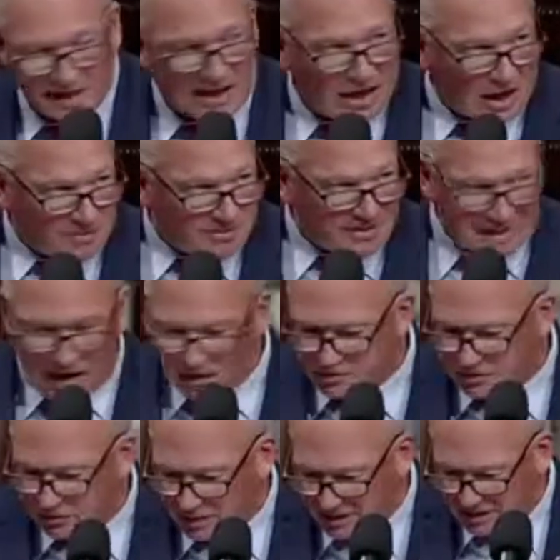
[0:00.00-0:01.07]
when it comes down
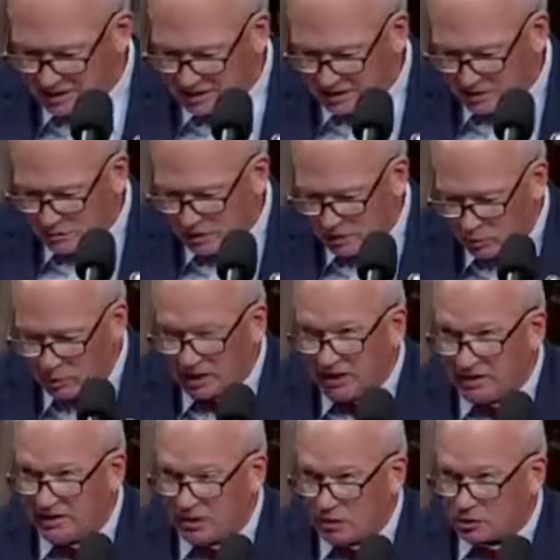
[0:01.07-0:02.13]
to it, we
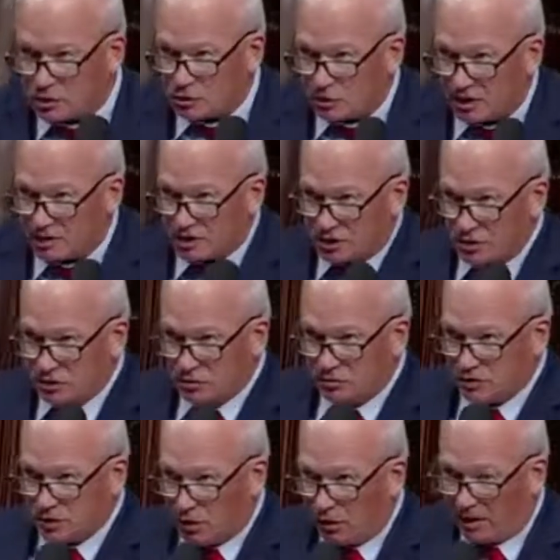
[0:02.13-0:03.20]
really don't trust you
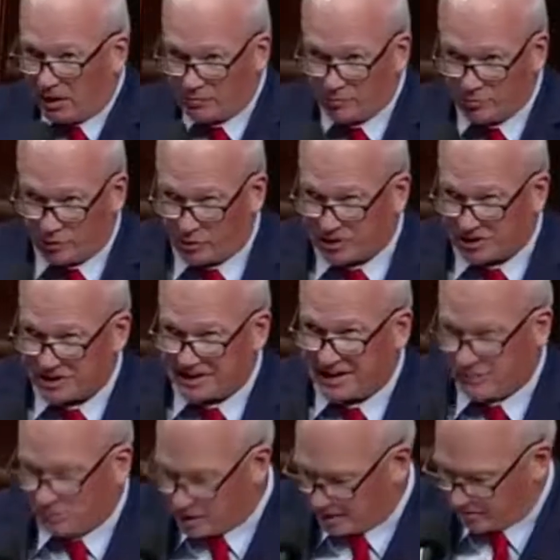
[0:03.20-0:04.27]
to go out and purchase
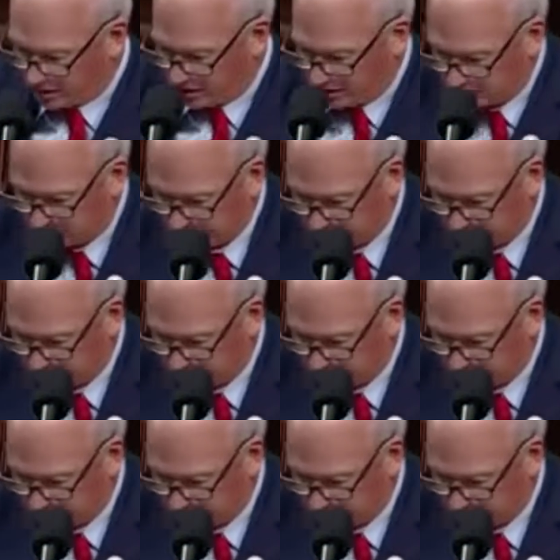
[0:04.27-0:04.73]
that weapon.